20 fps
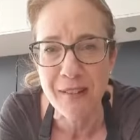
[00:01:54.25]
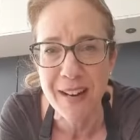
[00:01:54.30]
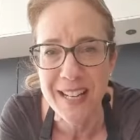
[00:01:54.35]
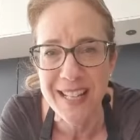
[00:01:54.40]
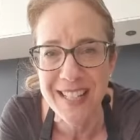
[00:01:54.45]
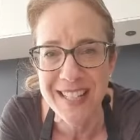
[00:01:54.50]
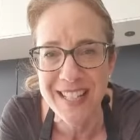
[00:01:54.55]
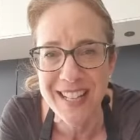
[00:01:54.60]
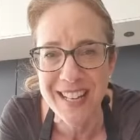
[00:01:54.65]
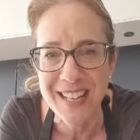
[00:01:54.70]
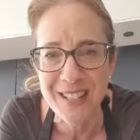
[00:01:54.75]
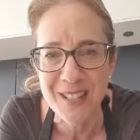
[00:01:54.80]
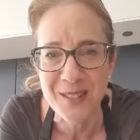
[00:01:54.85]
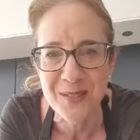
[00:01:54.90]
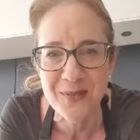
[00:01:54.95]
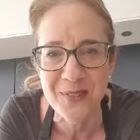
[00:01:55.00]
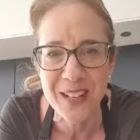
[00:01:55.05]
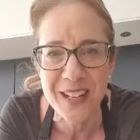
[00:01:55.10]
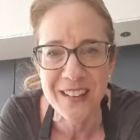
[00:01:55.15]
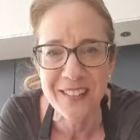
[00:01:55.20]
Gracie and
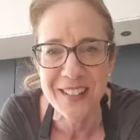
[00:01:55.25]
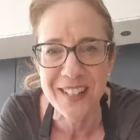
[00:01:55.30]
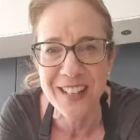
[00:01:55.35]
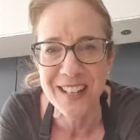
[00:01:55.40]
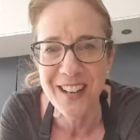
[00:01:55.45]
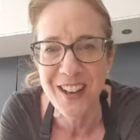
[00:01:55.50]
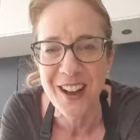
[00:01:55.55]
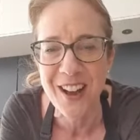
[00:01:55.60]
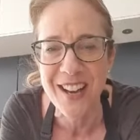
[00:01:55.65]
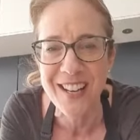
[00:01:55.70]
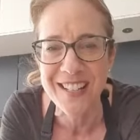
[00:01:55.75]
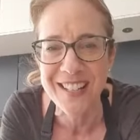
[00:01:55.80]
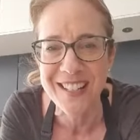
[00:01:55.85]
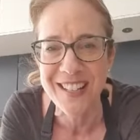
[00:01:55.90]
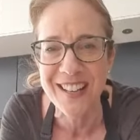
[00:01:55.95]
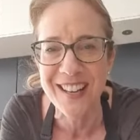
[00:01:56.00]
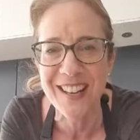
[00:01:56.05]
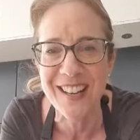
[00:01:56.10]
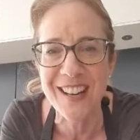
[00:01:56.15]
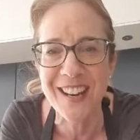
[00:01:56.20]
Sophia and
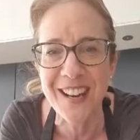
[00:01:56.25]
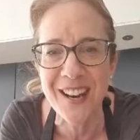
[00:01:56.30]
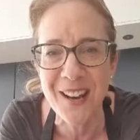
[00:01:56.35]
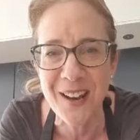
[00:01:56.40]
Eliza,